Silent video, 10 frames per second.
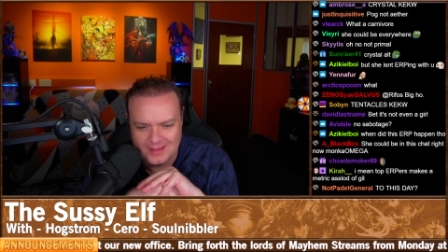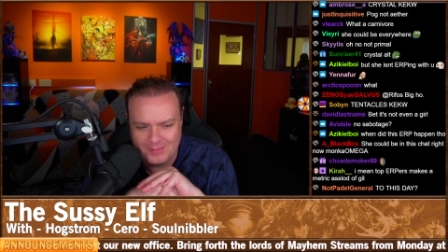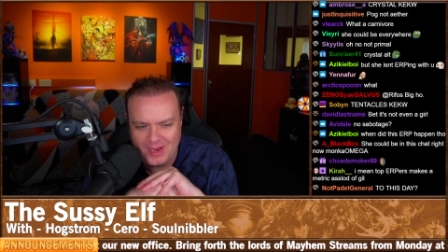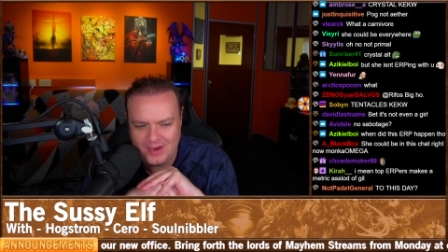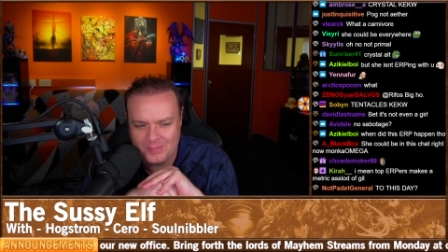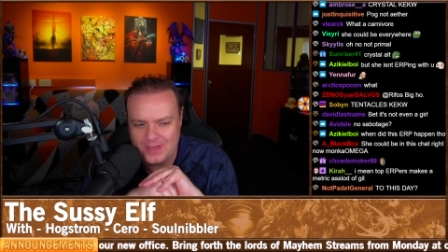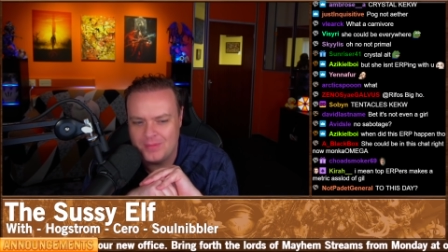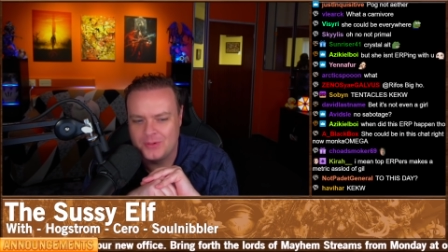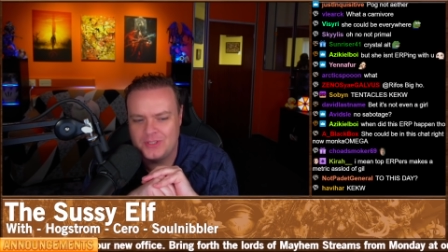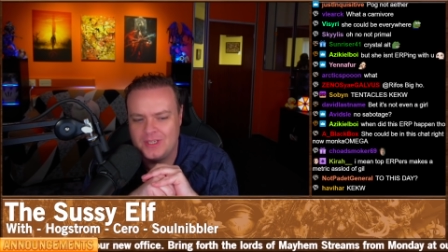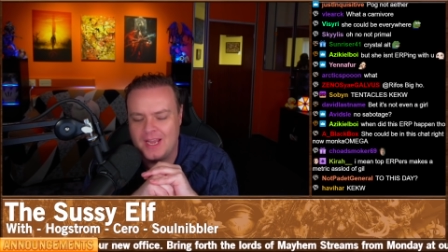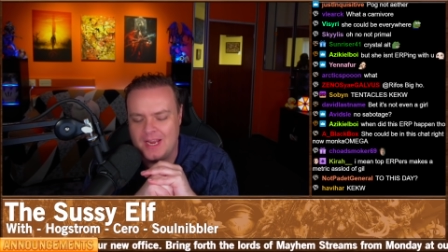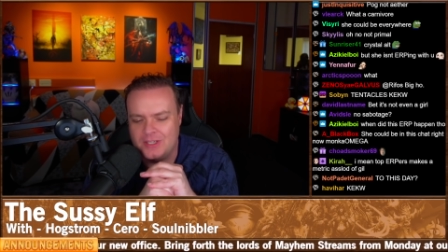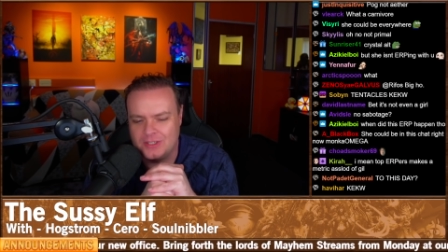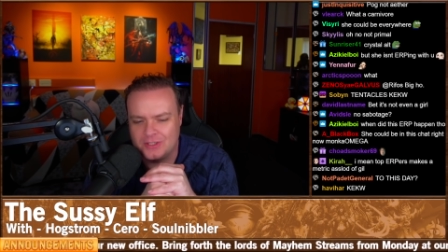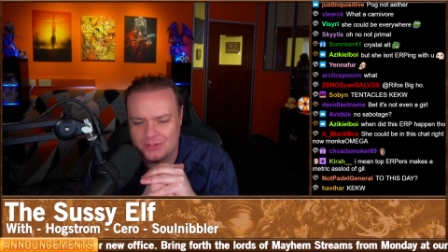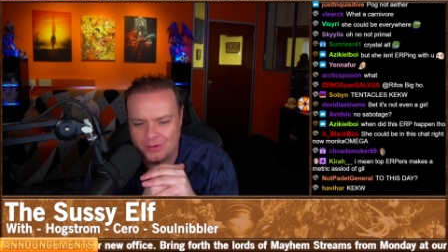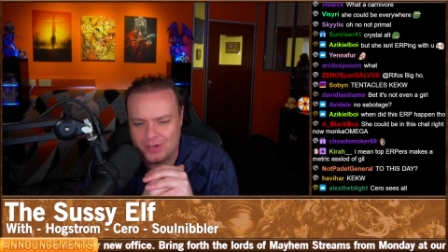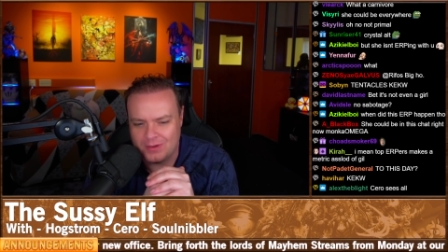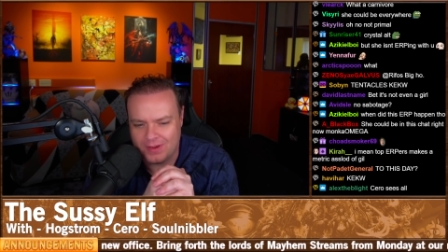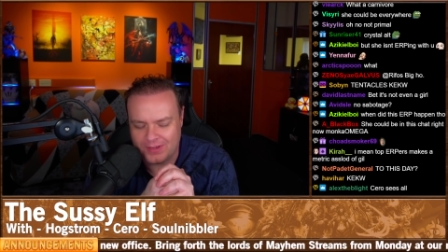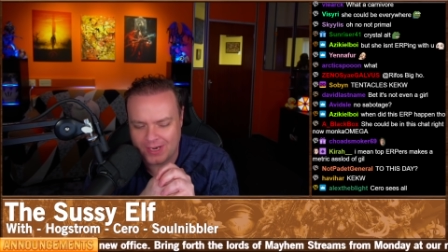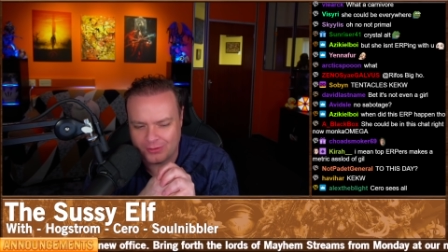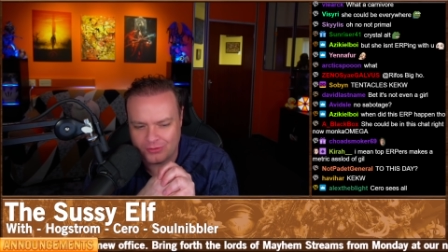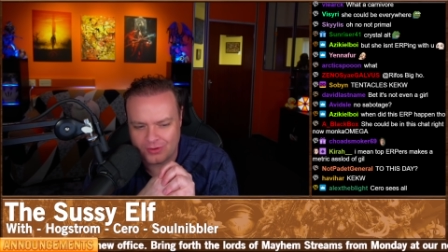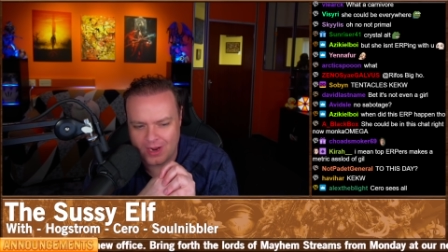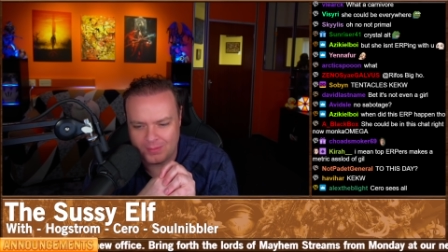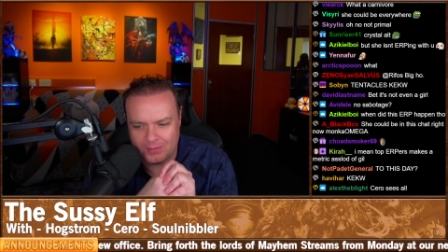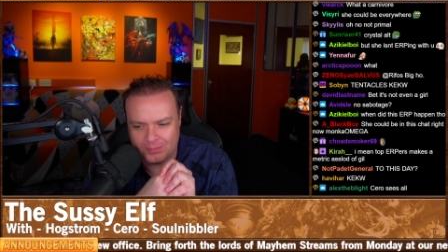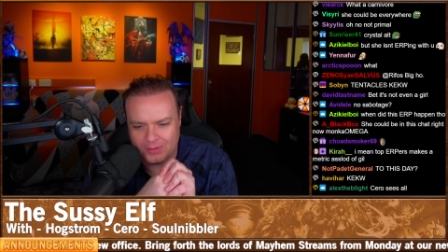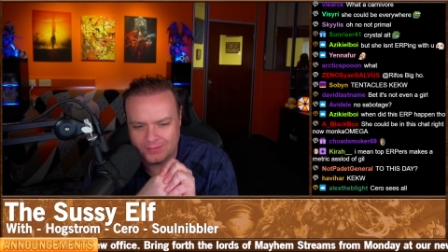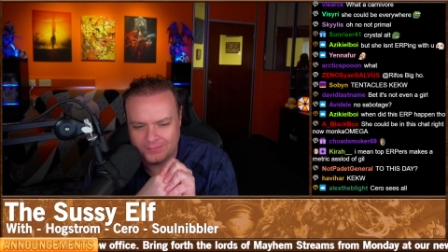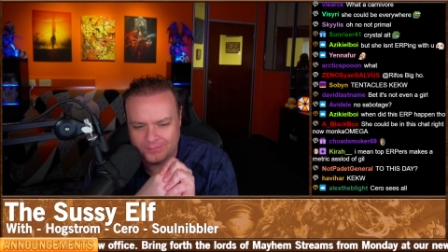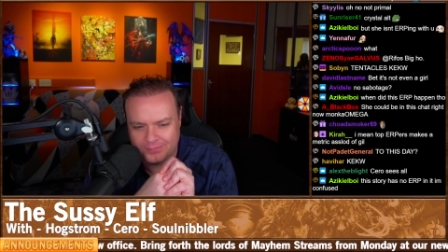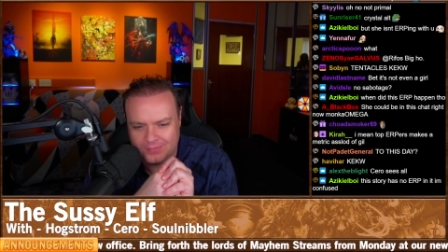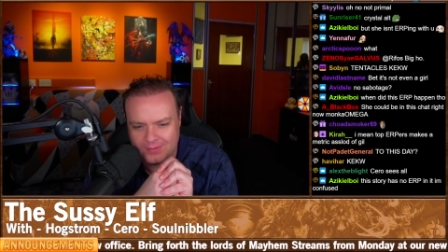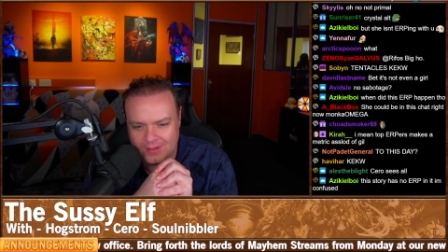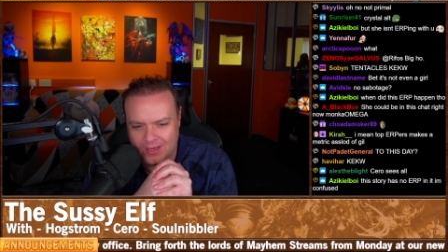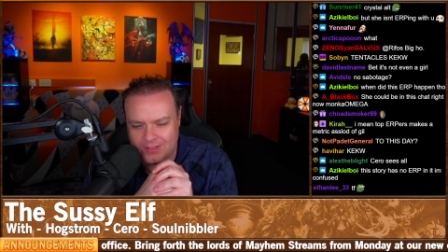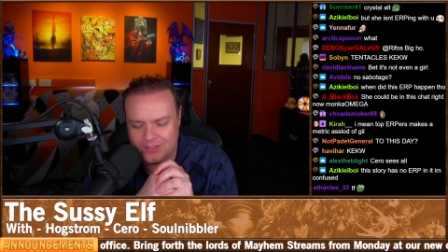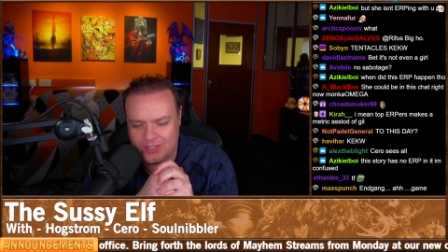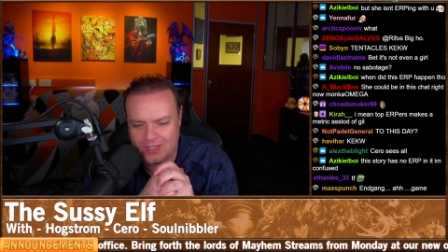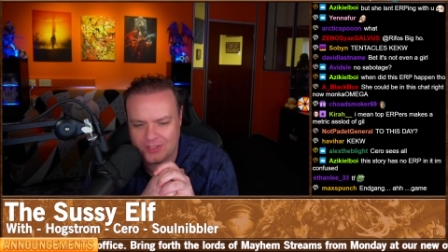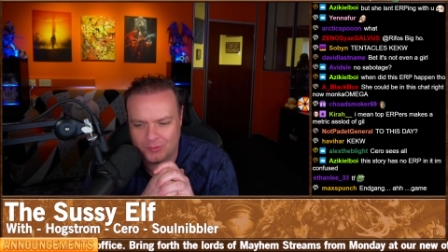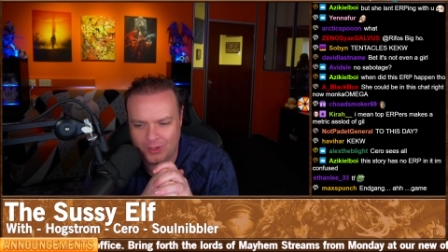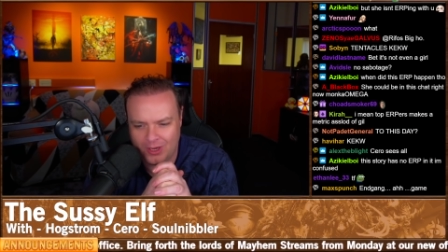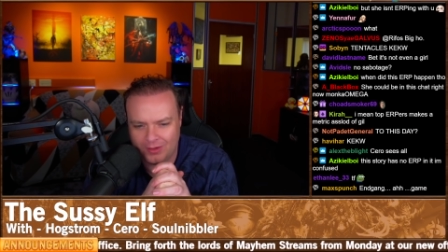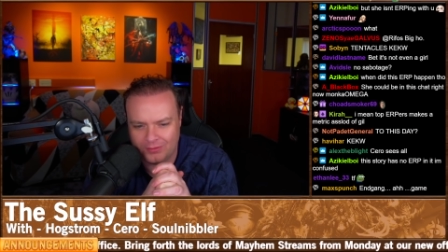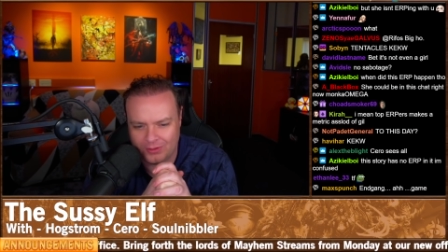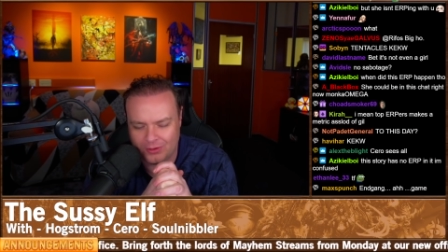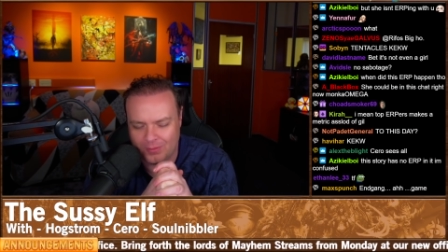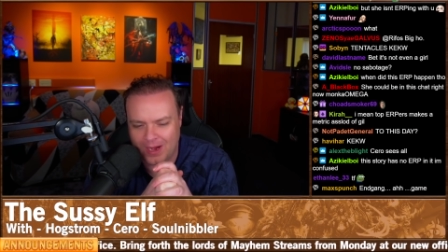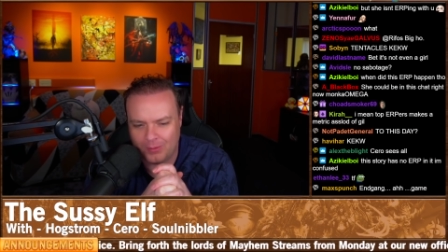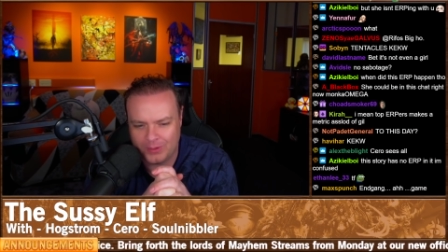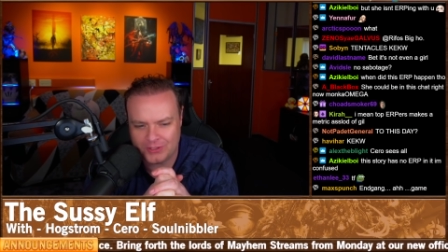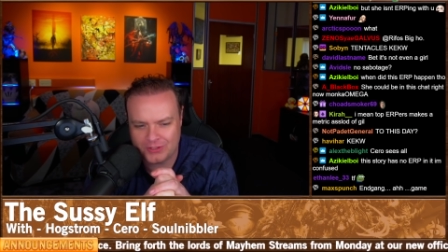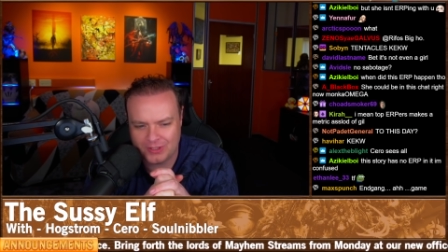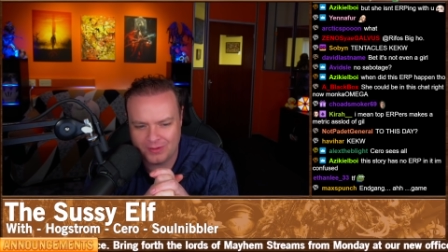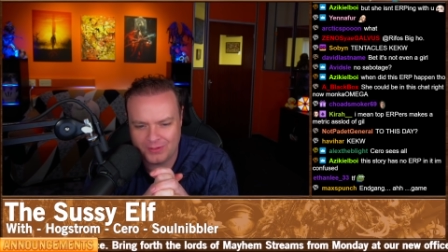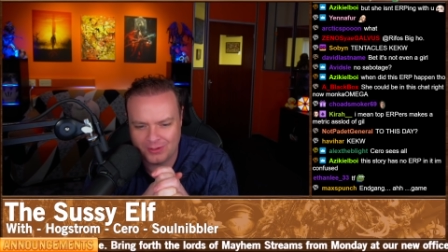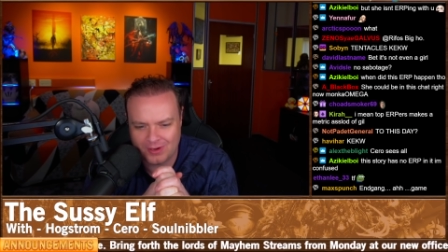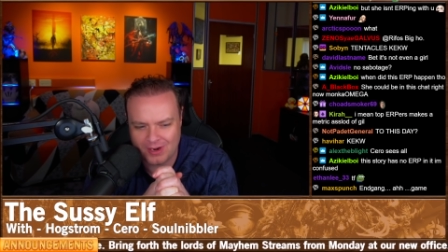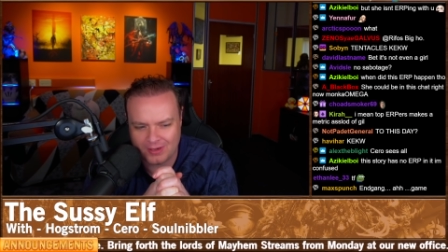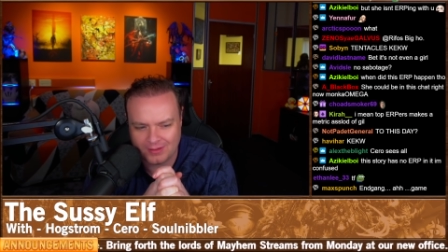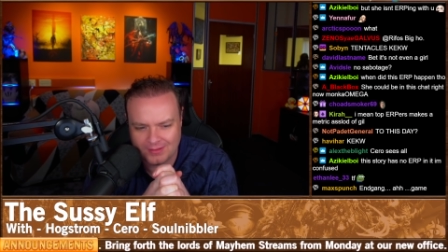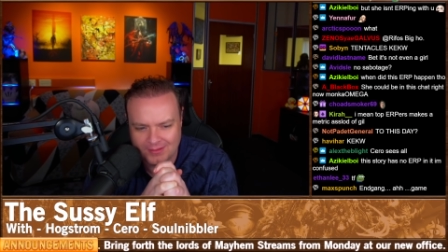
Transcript: It might not be the most engaging story you've ever had on drama, but I suggest to all of you, no matter which server you're on,